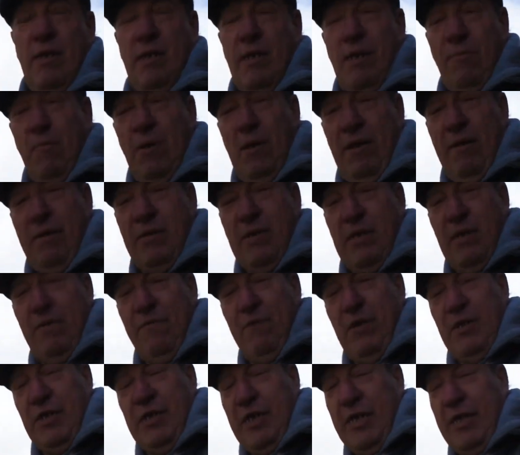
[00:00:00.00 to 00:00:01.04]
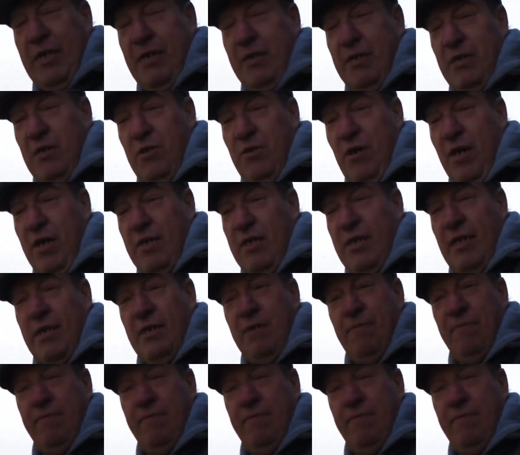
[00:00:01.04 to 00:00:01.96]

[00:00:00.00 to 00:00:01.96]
than when it was originally constructed.